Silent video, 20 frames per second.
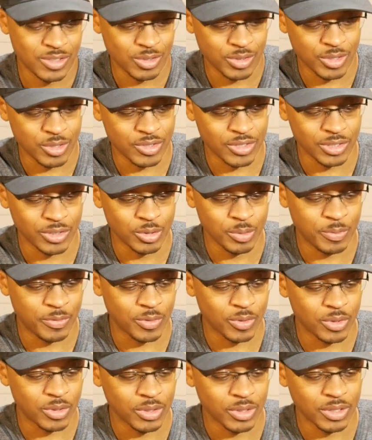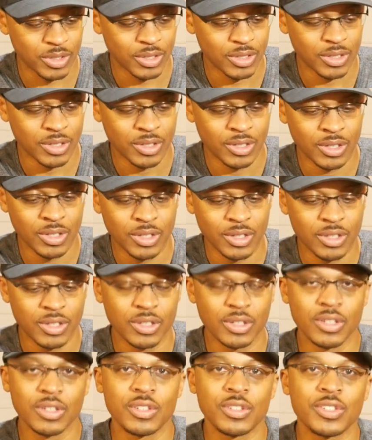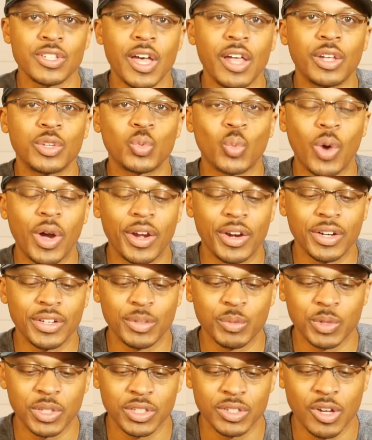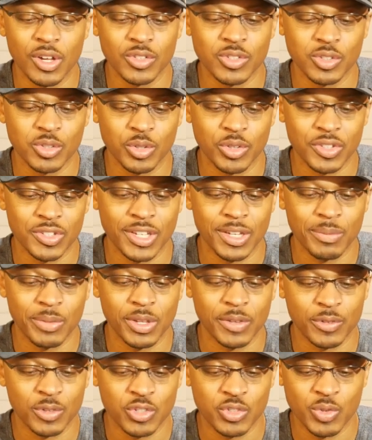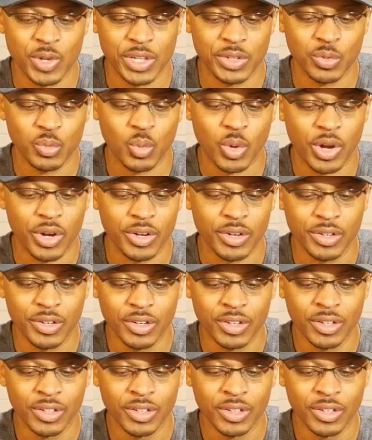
there's a loop for solid wire, and then we can also do the same thing for stranded wire.